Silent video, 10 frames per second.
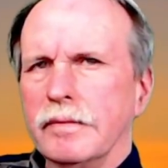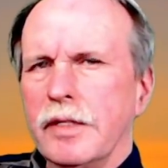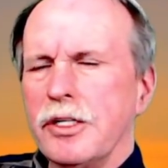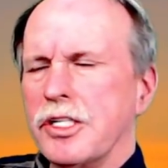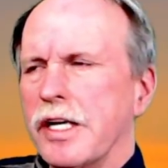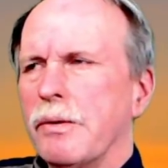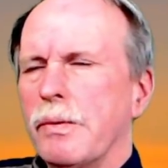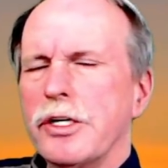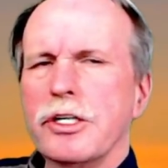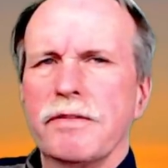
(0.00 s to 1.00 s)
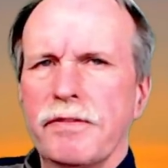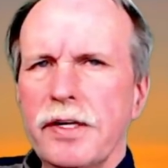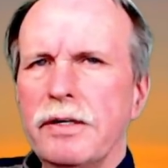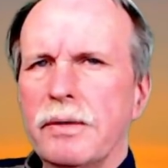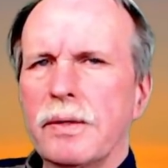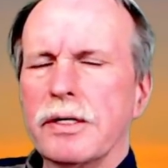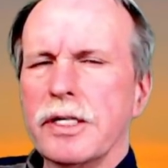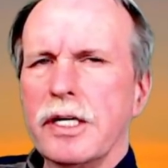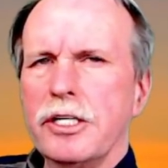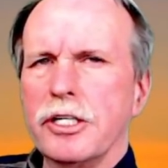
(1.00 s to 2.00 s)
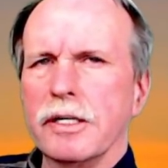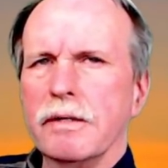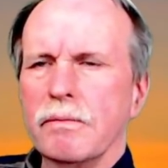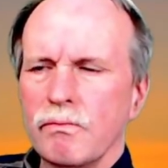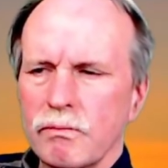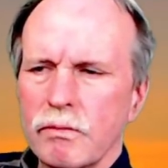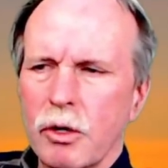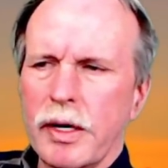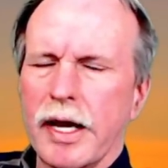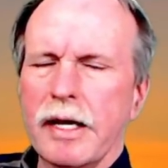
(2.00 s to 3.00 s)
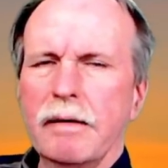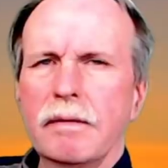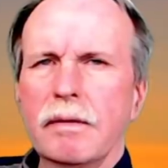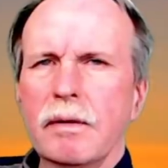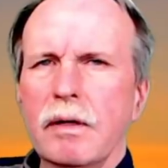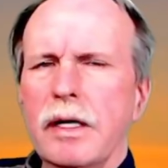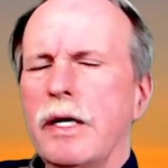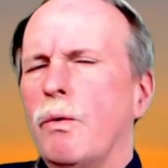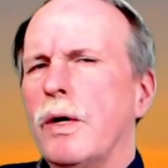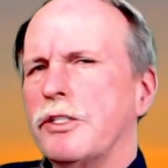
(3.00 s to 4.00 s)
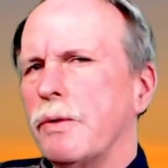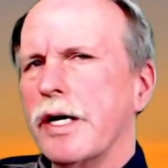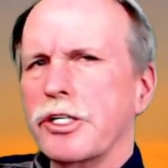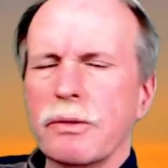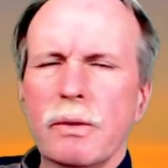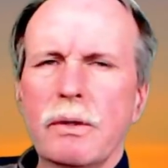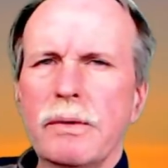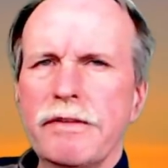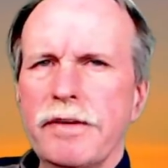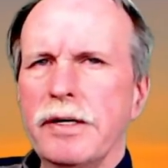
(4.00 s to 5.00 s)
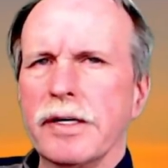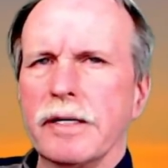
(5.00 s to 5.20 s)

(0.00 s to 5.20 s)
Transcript: you say that we should feel a rotation. Okay. In what direction will we feel it?